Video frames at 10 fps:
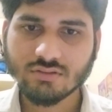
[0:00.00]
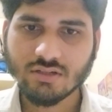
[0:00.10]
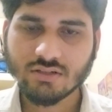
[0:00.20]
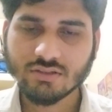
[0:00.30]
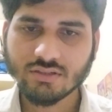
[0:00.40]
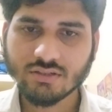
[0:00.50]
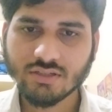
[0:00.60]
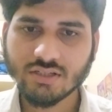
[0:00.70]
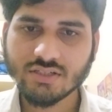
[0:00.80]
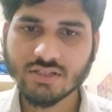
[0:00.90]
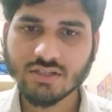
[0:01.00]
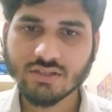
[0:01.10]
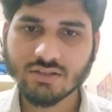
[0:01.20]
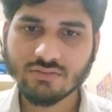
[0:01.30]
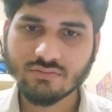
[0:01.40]
and the heating
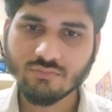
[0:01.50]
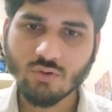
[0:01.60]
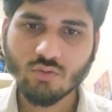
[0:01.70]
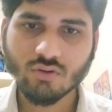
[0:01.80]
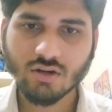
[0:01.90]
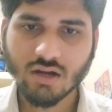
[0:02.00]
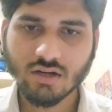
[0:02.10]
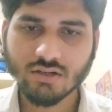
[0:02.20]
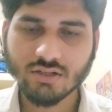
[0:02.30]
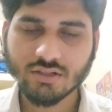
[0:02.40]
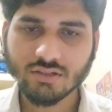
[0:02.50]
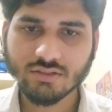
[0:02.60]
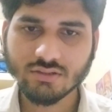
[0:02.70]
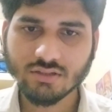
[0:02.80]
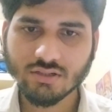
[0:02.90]
is more occurring
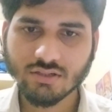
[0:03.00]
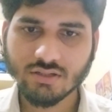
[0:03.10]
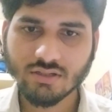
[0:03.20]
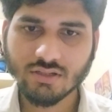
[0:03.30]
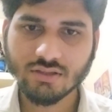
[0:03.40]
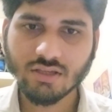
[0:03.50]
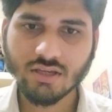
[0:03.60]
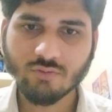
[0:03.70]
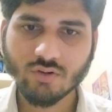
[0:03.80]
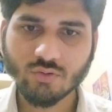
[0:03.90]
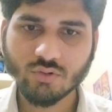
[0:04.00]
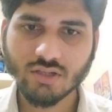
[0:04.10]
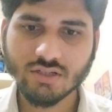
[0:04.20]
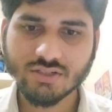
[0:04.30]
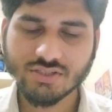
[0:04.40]
in the
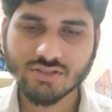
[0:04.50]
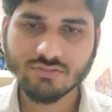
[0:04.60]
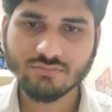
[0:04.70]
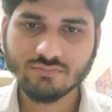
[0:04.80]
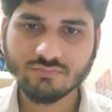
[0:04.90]
equatorial region.